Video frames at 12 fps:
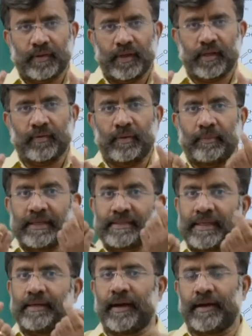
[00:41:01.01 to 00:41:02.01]
It will be
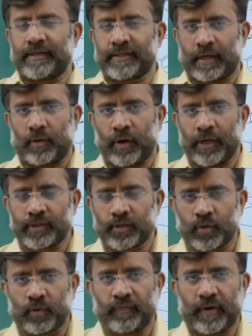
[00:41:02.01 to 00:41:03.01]
syn addition. OH
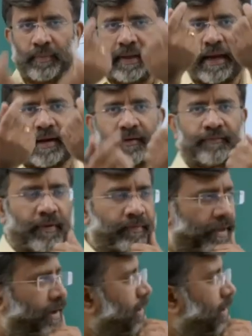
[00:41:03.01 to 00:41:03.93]
group will be added from the